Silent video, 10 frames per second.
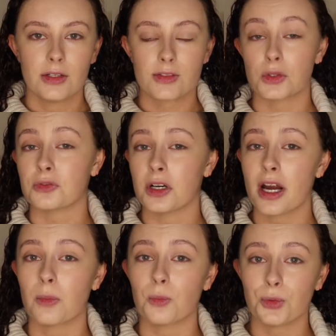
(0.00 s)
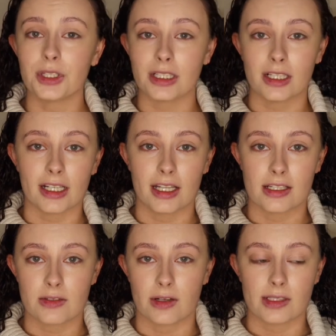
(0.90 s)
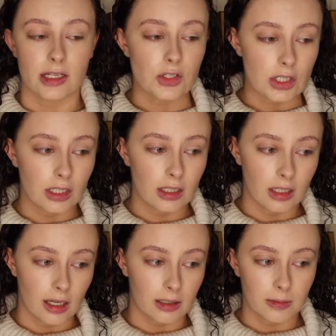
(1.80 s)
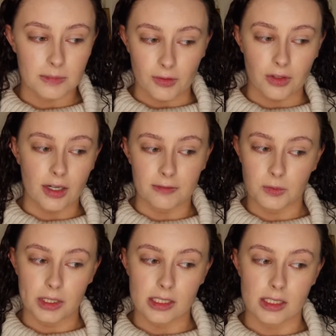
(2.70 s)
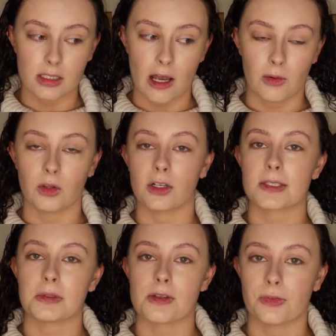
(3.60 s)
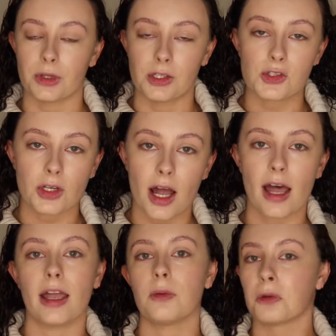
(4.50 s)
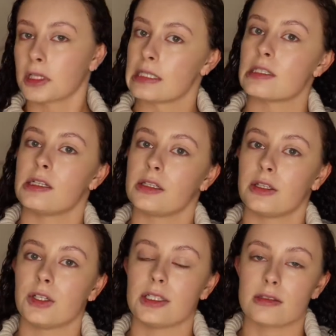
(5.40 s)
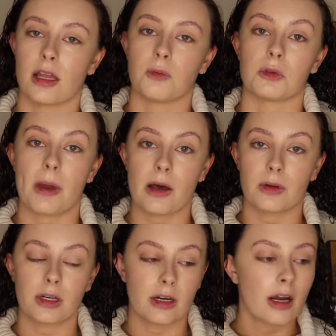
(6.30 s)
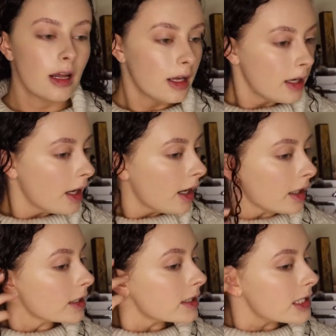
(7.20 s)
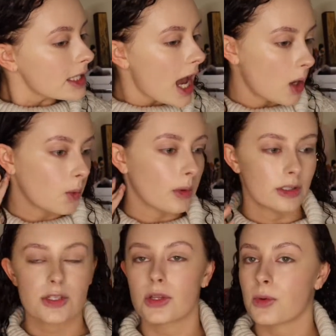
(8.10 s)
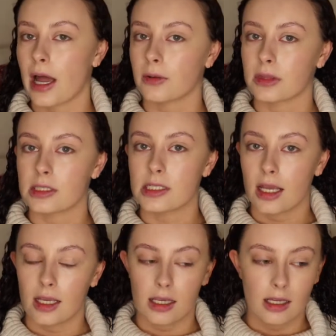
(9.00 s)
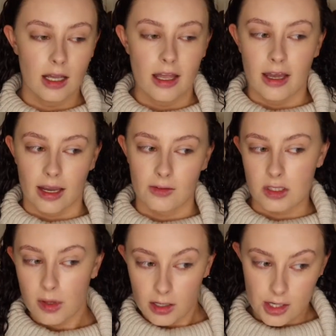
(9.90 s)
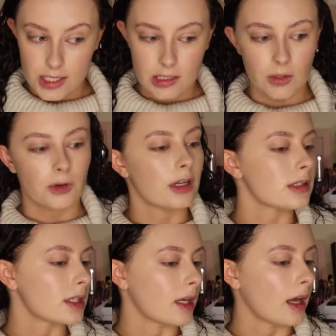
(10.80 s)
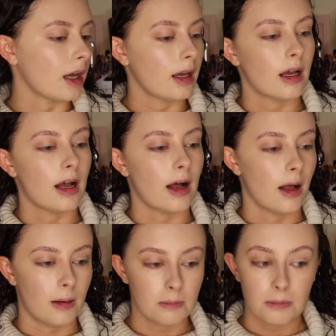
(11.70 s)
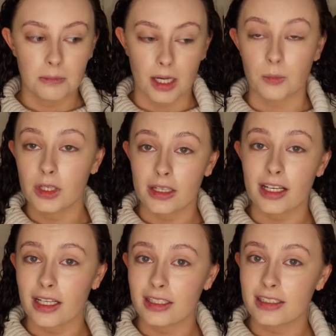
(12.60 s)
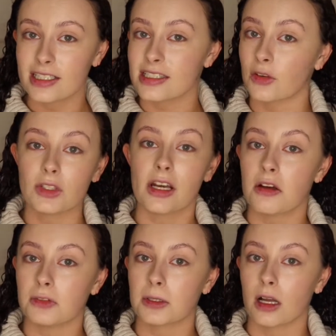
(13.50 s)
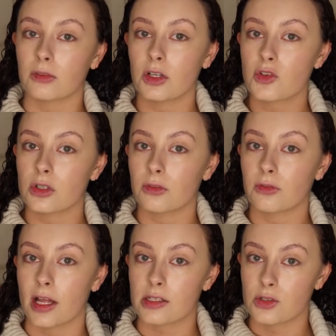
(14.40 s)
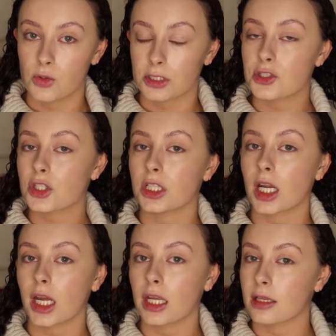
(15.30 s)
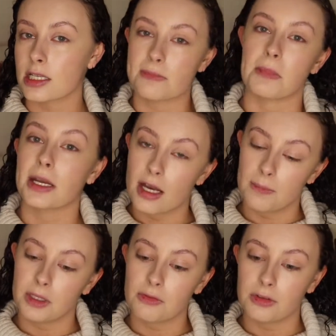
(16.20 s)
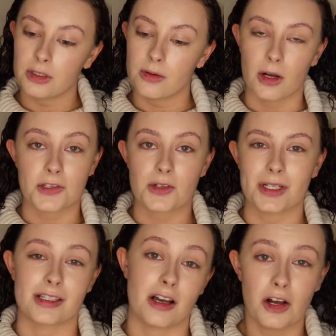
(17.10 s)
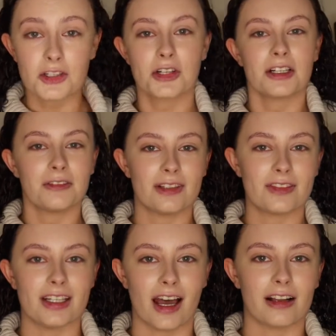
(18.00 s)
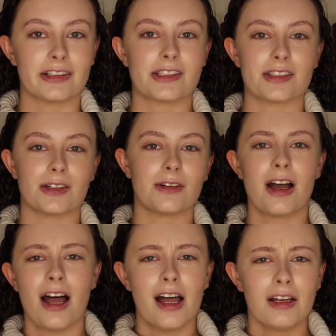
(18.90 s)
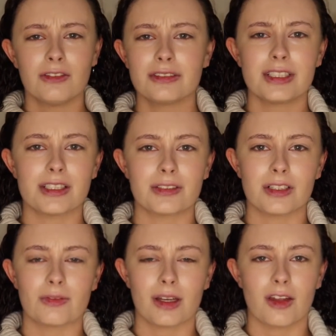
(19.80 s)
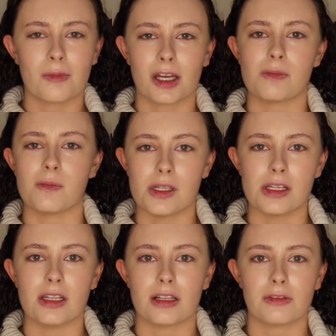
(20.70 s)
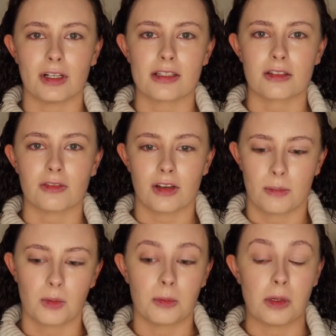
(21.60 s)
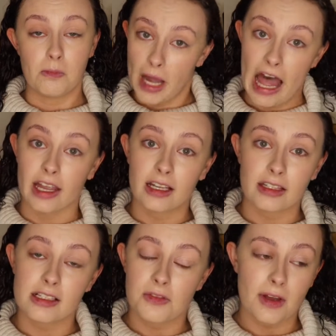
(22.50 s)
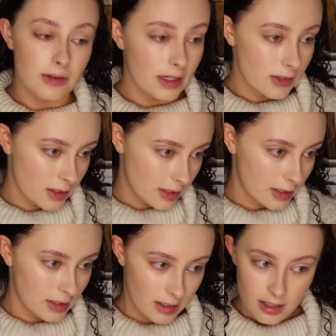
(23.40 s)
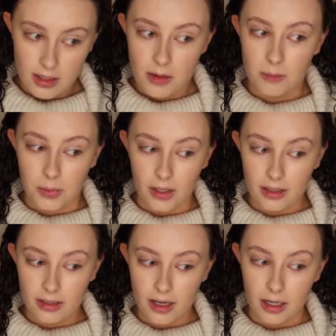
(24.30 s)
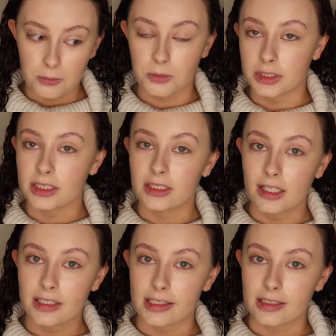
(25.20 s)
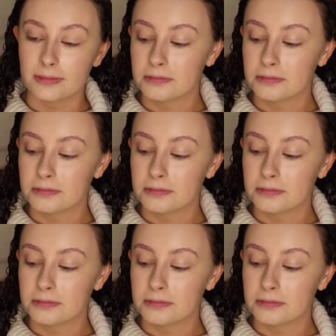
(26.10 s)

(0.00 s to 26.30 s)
So far, I'm really liking this foundation. Definitely gonna have to wait to see how it looks when it's fully dry with concealer and set it with powder. And to see how it wears throughout the day, I have some errands to run today, but I'm really liking it. It's definitely not full coverage, so if that's your journey, this might not be for you. Also, it's $150, so really don't know if any of my immediate friends and family would buying this foundation, but I really like it.